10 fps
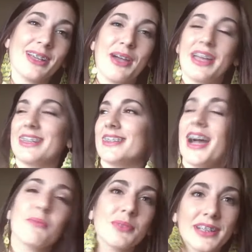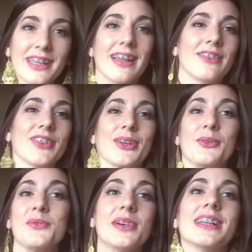Am I not pretty enough? Like,
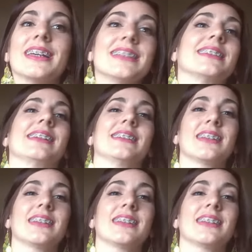what is this?